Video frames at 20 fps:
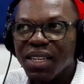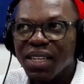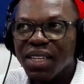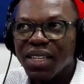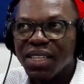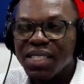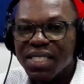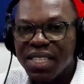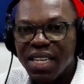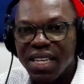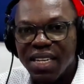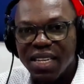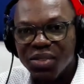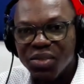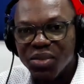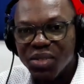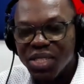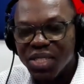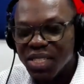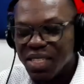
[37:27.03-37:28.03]

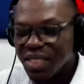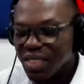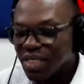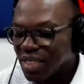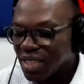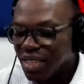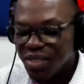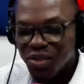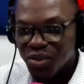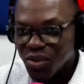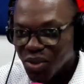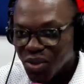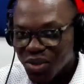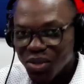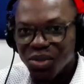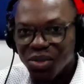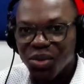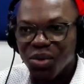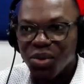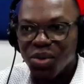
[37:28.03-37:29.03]
silent reading
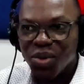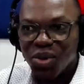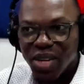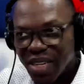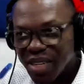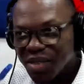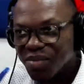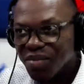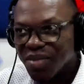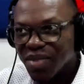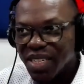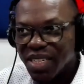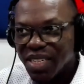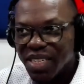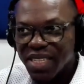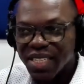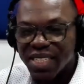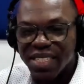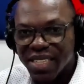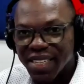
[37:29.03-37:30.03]
cannot go, Amma
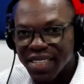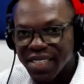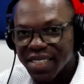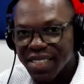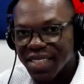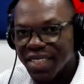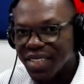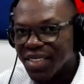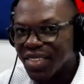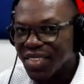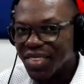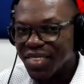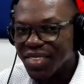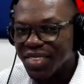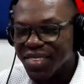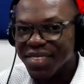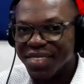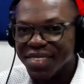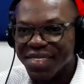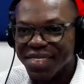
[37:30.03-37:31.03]
is a girl,
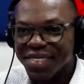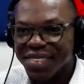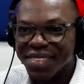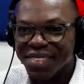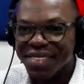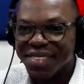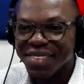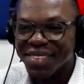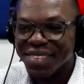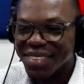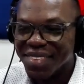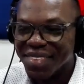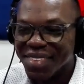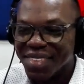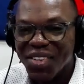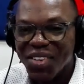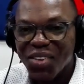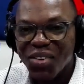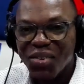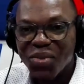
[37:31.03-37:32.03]

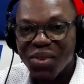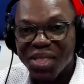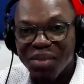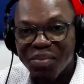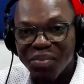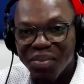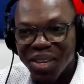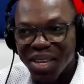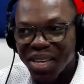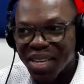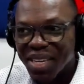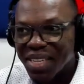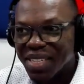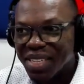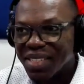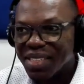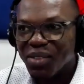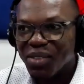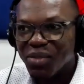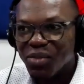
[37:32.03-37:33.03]
with a
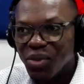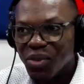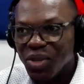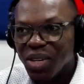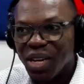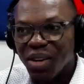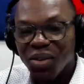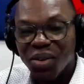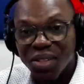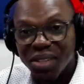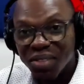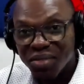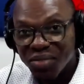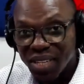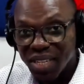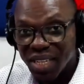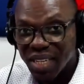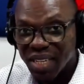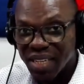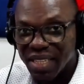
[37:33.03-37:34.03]
pen, a ruler, or the
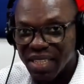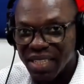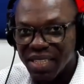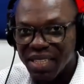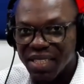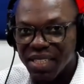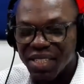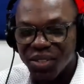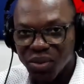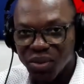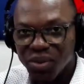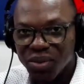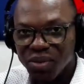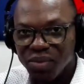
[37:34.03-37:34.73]
finger. No.